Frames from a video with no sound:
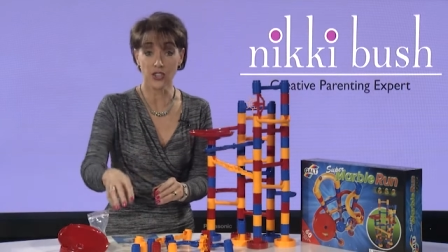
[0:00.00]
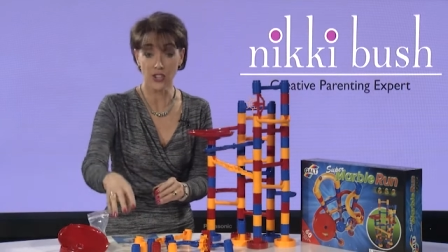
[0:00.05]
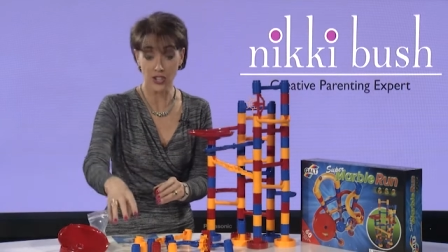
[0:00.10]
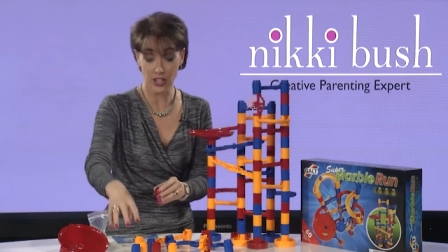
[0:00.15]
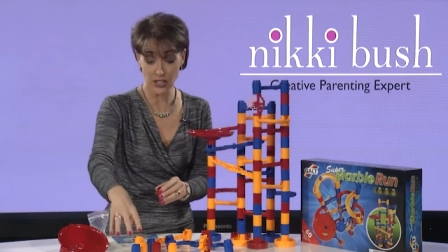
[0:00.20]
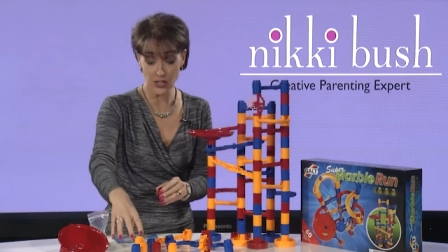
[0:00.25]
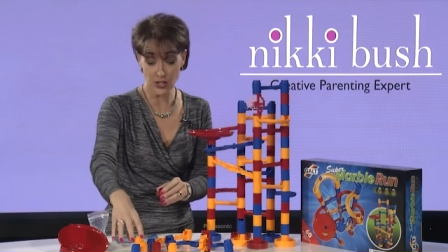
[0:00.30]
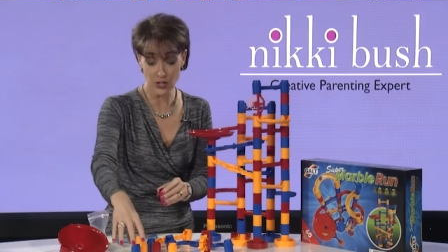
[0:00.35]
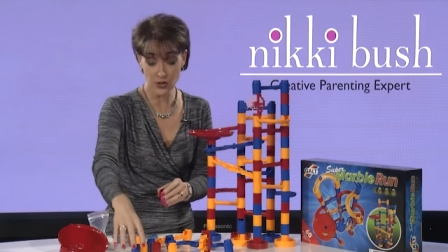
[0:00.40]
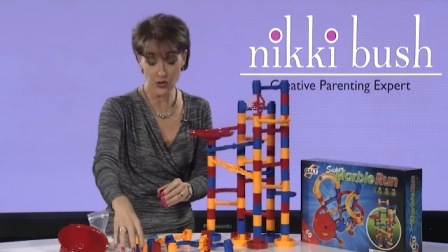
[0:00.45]

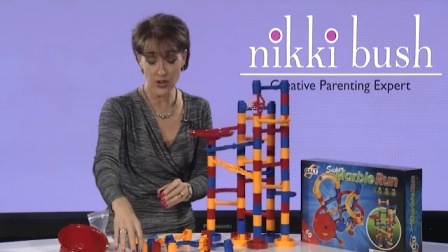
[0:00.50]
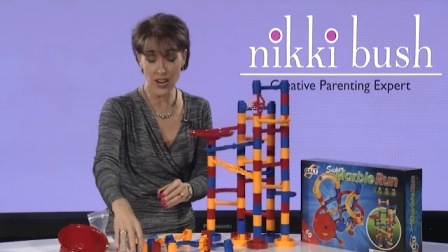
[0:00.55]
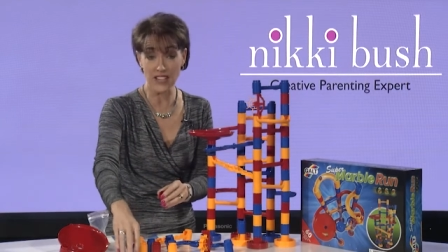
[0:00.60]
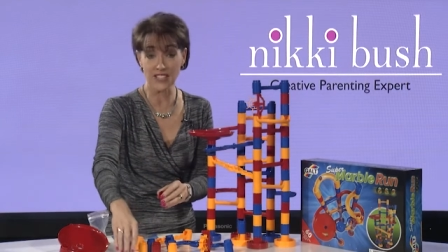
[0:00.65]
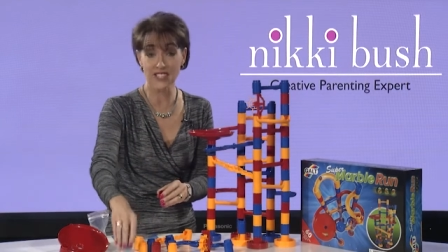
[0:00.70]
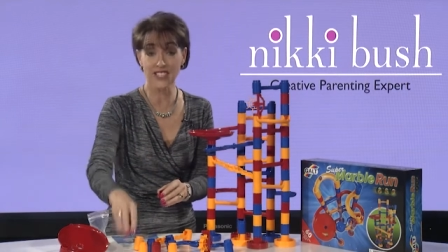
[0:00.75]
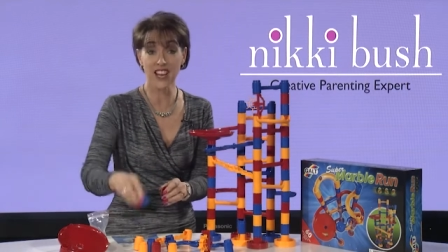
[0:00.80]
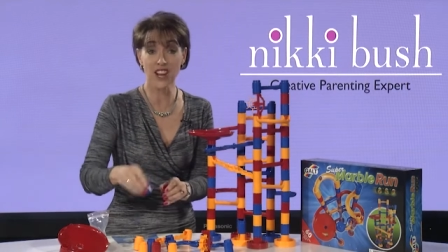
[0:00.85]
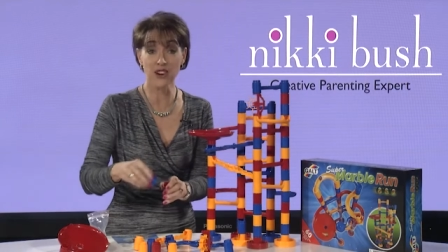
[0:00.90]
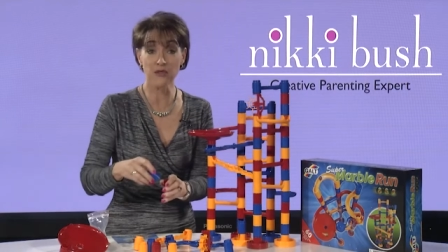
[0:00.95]

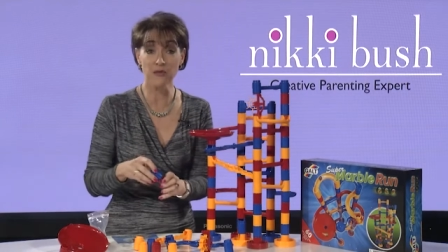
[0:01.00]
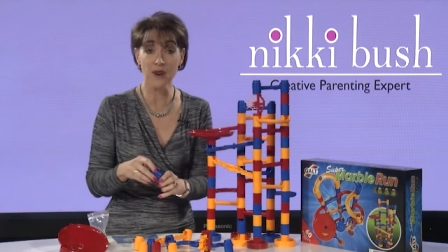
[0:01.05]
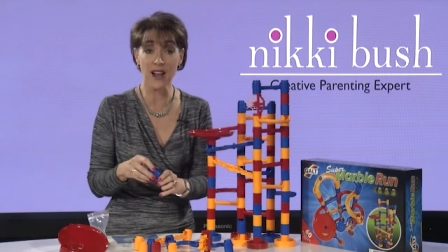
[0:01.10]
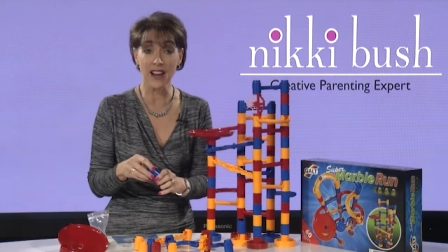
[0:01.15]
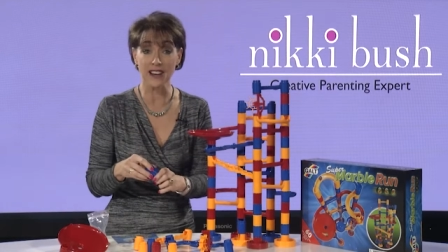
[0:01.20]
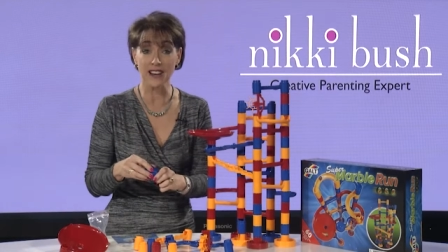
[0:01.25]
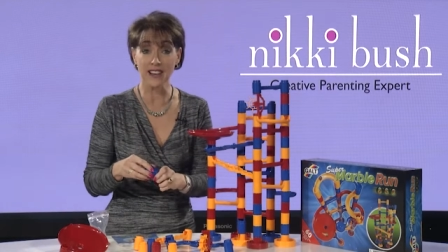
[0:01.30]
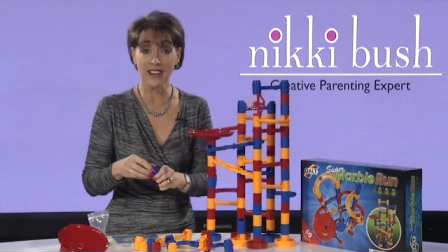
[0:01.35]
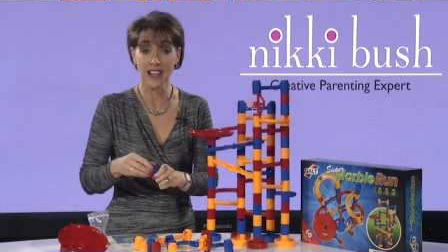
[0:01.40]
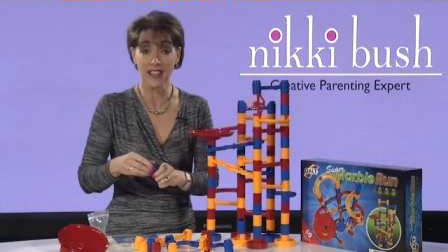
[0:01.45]
construct a
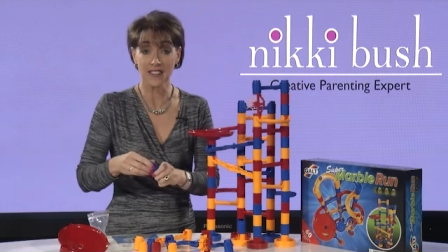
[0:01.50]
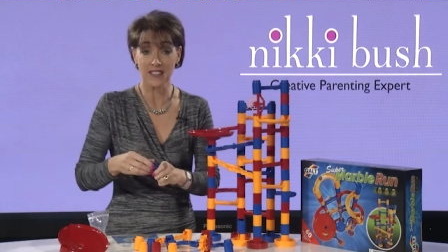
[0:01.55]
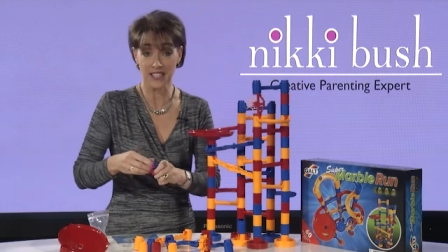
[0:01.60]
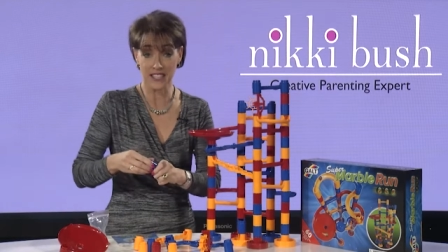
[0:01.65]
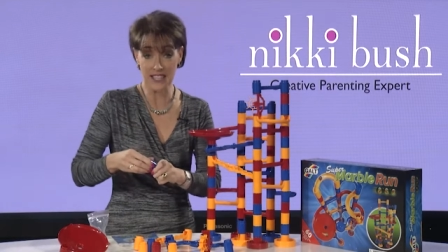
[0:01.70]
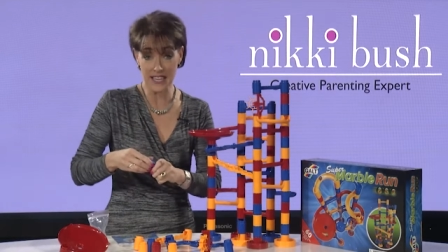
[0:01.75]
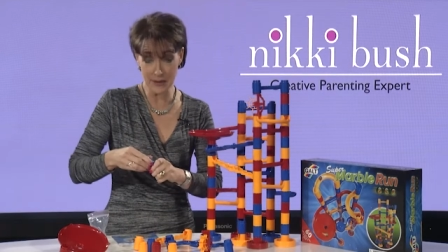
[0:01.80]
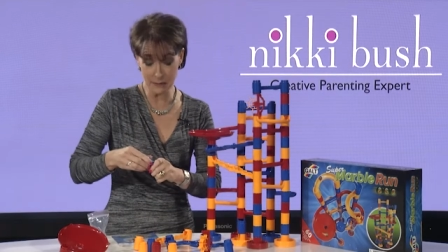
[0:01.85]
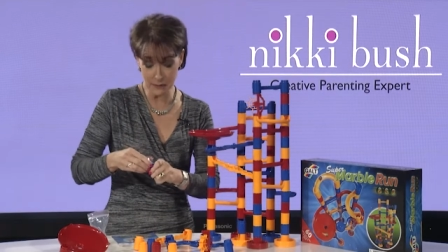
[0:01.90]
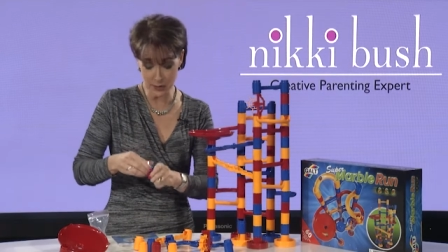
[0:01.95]
run that
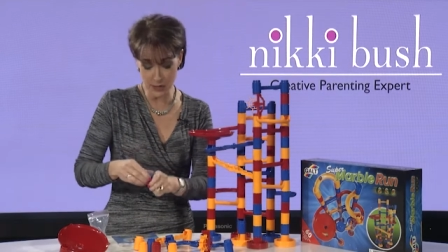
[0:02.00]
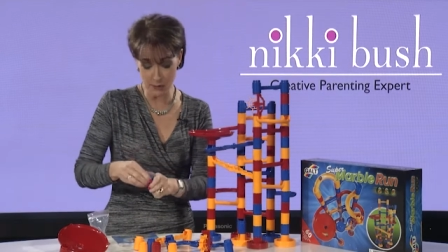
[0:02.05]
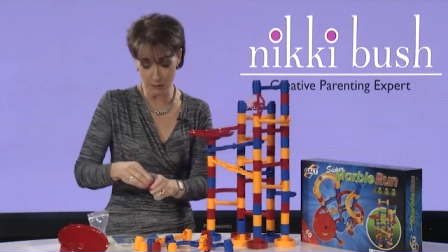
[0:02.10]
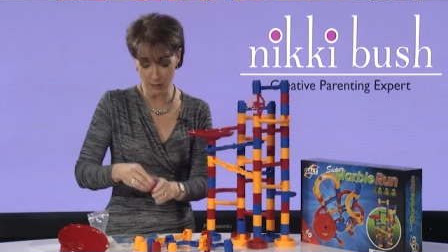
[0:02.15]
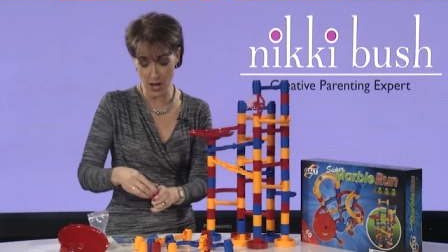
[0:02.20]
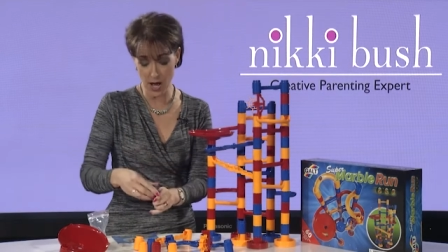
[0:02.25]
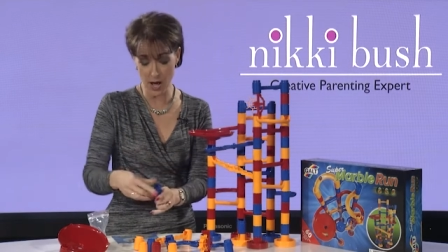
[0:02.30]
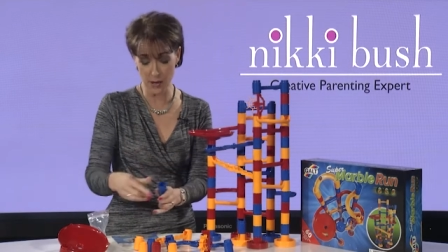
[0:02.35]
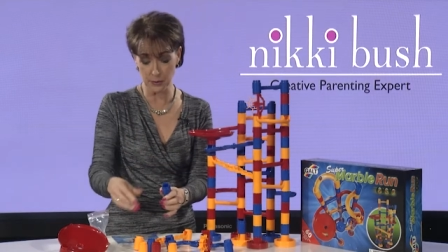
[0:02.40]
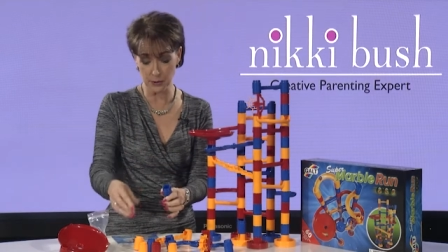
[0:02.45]
keeps the
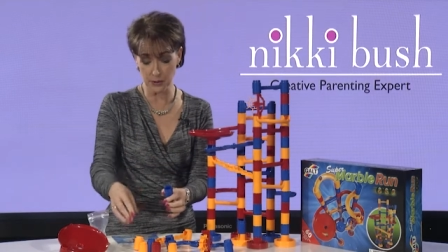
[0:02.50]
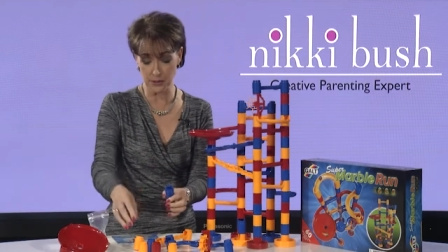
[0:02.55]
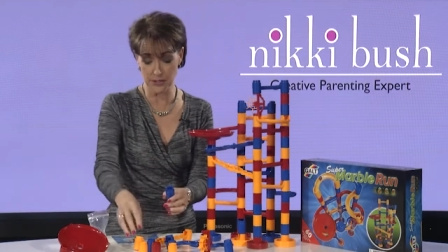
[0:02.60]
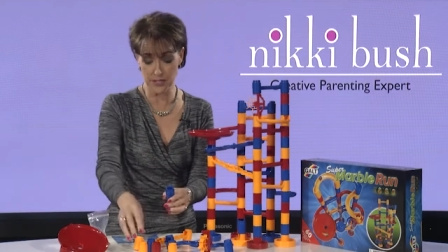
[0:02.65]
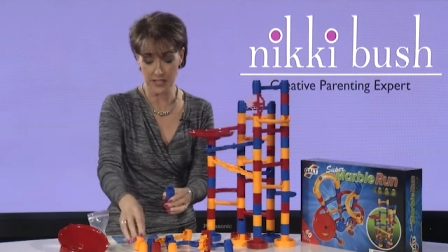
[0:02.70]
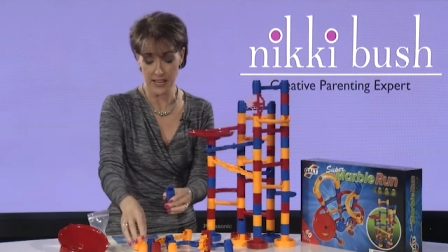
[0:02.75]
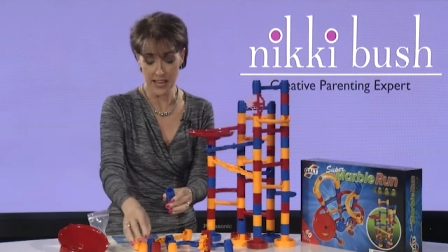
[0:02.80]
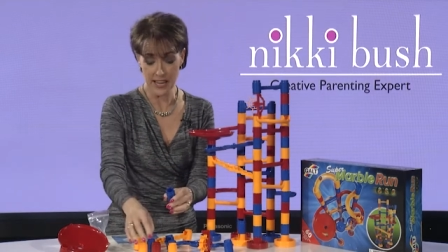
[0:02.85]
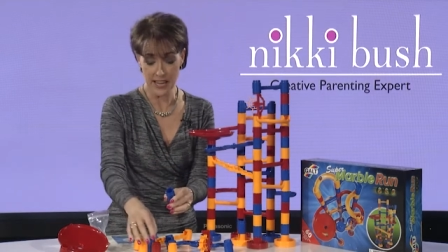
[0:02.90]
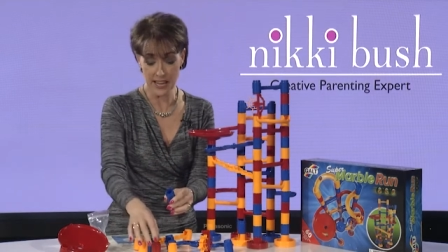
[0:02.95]
marbles
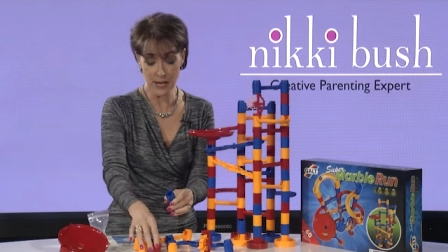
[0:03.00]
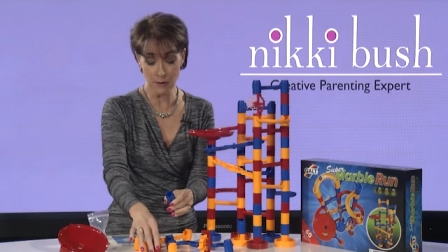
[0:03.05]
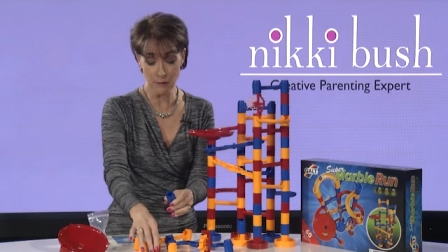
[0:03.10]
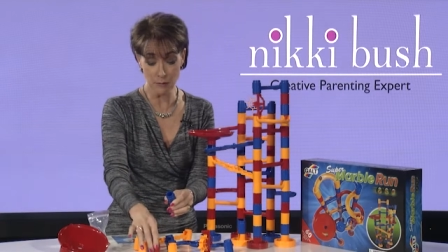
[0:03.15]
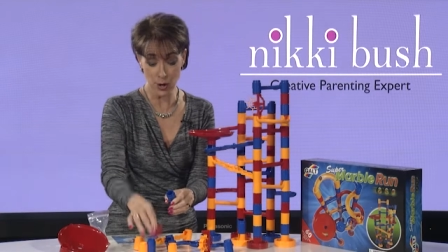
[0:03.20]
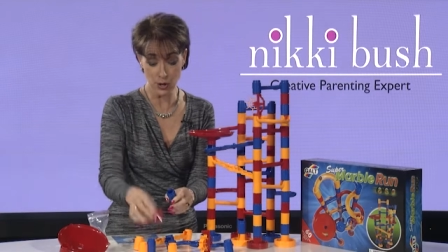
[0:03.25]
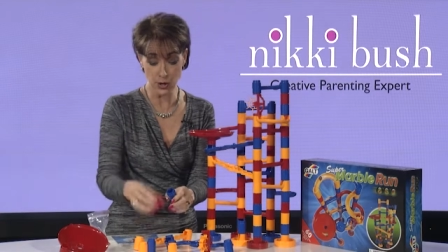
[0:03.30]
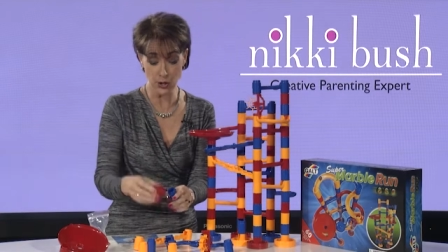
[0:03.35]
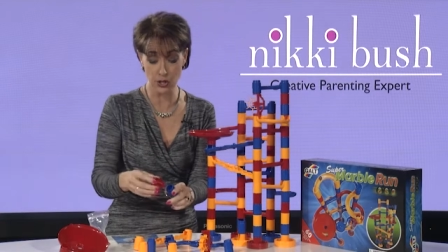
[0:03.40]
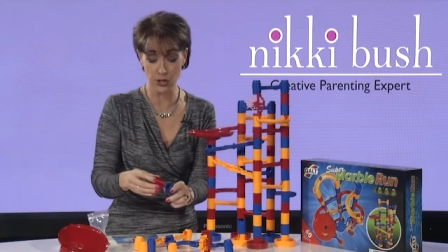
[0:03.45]
in
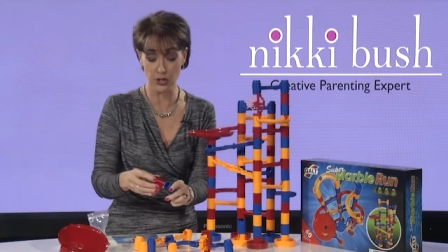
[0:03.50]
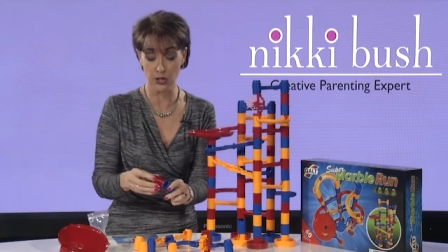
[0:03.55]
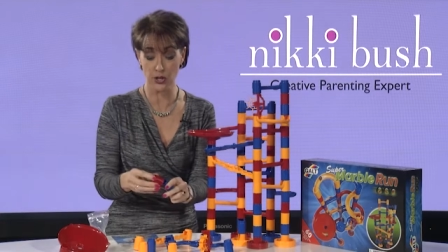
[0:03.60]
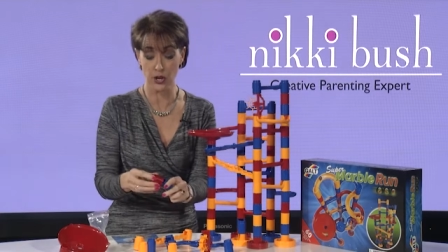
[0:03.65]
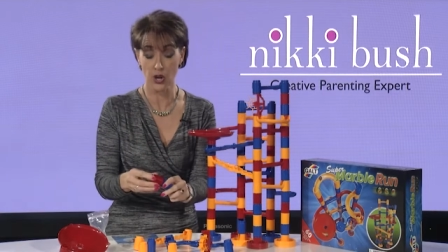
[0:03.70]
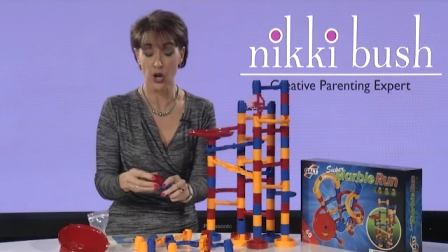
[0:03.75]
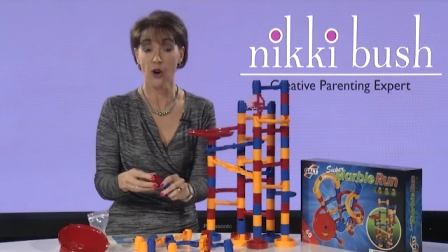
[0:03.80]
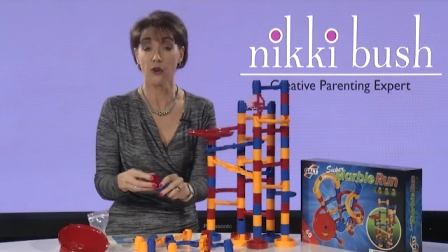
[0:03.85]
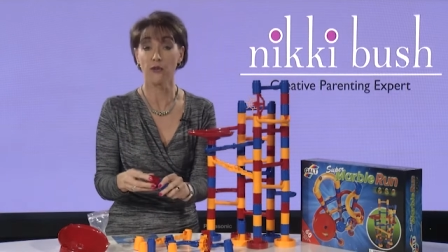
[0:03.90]
motion